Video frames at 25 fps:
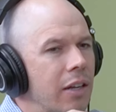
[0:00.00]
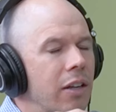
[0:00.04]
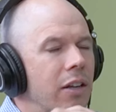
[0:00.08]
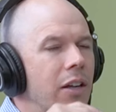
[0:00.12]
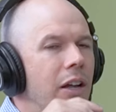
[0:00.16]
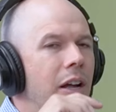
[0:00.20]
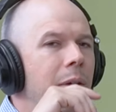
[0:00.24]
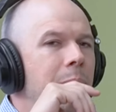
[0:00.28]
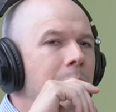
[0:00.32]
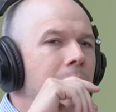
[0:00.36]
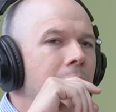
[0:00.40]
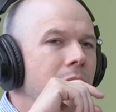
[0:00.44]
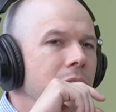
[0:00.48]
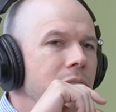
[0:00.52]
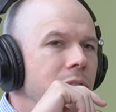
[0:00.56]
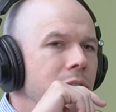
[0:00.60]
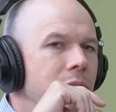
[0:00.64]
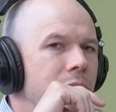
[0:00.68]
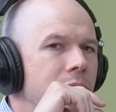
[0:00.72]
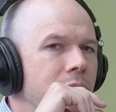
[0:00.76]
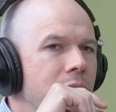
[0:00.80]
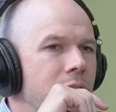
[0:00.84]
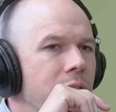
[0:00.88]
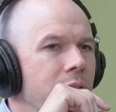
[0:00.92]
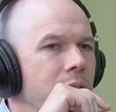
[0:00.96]
And I'm
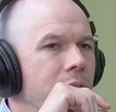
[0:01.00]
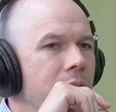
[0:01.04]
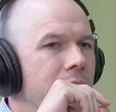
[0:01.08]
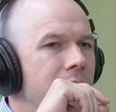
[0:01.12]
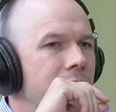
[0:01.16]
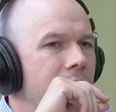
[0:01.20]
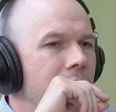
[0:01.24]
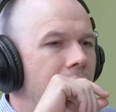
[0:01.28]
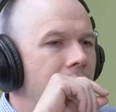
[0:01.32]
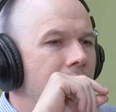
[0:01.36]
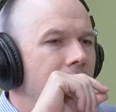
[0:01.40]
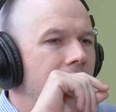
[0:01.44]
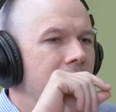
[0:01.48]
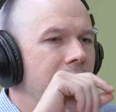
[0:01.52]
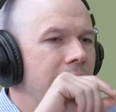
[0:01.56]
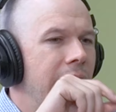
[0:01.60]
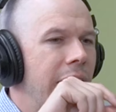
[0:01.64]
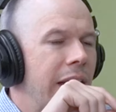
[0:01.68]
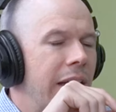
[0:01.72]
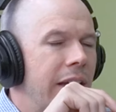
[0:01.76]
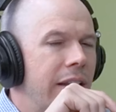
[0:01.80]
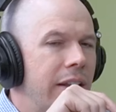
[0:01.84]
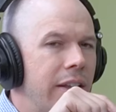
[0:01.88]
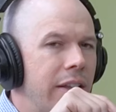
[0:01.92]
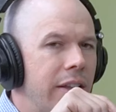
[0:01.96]
also curious
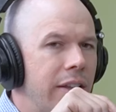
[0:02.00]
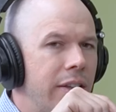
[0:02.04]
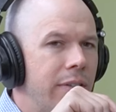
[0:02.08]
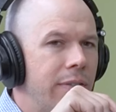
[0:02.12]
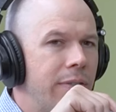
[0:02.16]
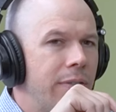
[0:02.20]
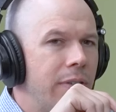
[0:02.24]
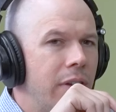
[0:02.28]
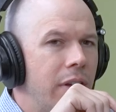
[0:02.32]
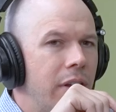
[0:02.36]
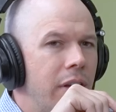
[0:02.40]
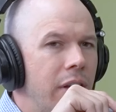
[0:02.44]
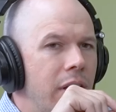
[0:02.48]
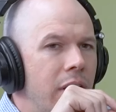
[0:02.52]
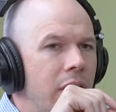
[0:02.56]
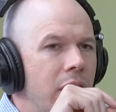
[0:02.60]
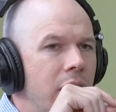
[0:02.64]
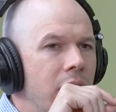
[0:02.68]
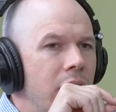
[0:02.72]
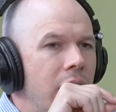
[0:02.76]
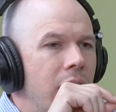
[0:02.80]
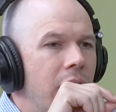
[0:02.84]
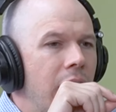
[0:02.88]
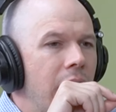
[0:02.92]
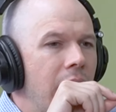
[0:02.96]
on that if
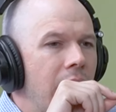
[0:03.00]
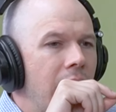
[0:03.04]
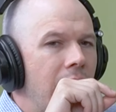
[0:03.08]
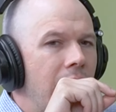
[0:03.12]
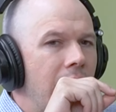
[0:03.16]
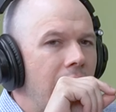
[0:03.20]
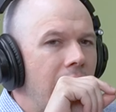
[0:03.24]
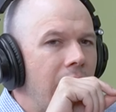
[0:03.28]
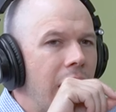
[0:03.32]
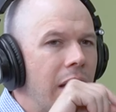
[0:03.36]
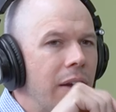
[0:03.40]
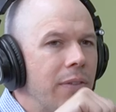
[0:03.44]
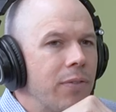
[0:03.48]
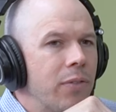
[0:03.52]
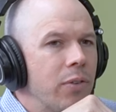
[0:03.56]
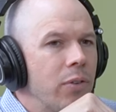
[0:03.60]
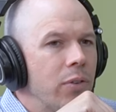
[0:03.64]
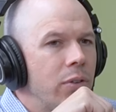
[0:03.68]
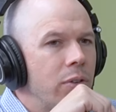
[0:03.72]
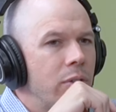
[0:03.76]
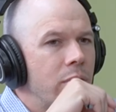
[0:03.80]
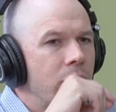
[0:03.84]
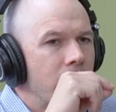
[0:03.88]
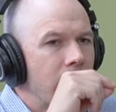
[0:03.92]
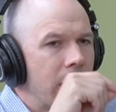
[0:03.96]

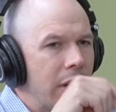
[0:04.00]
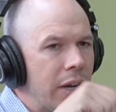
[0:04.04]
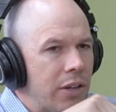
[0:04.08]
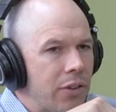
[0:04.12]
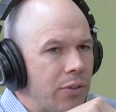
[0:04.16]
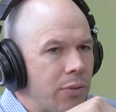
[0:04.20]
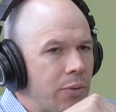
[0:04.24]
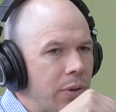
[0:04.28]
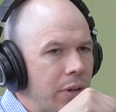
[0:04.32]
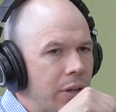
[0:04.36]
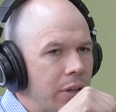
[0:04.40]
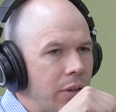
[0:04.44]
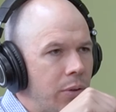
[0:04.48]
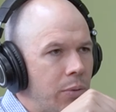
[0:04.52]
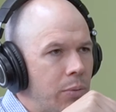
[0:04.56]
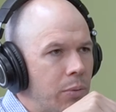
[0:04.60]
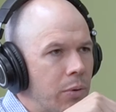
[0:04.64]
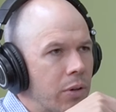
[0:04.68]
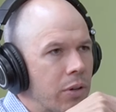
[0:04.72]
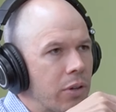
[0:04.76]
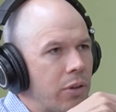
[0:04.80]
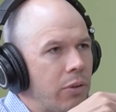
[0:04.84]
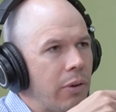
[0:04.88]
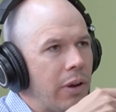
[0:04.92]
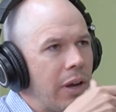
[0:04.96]
after you
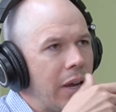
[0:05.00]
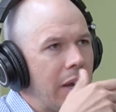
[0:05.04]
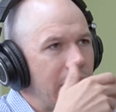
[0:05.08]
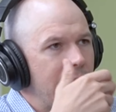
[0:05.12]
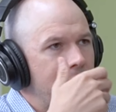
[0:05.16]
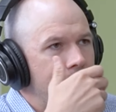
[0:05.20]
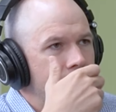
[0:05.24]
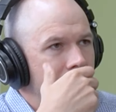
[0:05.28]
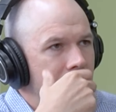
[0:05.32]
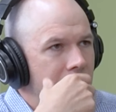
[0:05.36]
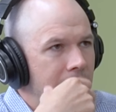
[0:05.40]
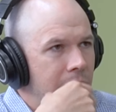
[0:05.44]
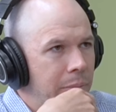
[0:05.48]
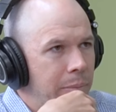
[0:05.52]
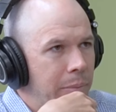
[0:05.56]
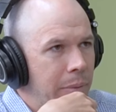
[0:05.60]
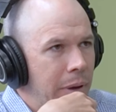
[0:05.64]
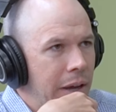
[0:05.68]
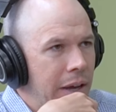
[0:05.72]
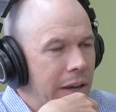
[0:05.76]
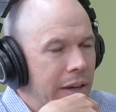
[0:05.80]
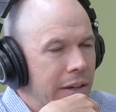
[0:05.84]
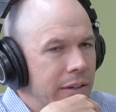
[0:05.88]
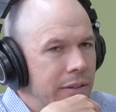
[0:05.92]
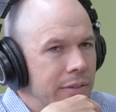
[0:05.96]
graduate, you work, you have to
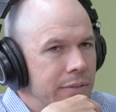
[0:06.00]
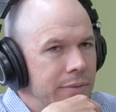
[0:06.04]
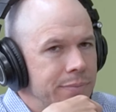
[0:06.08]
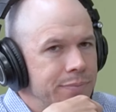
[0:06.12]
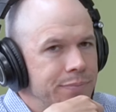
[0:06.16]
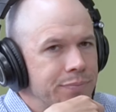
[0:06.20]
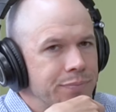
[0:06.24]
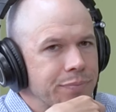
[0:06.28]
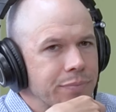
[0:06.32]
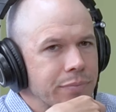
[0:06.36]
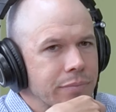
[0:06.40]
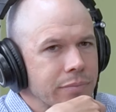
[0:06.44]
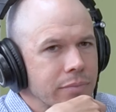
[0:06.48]
come back.